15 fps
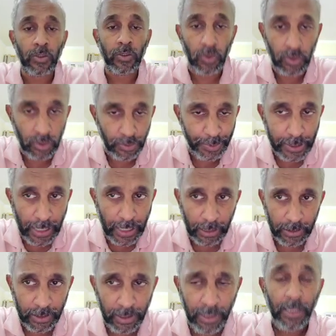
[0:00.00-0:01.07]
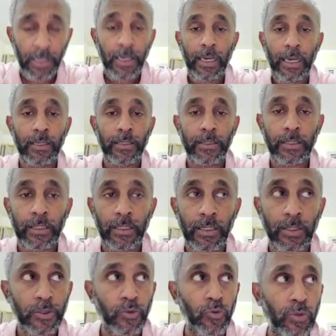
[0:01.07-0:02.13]
group structure, is
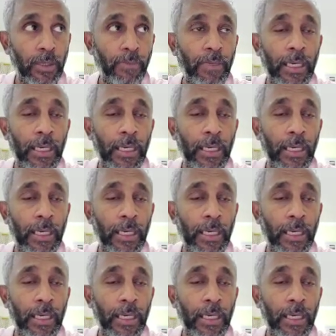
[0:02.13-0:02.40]
suitable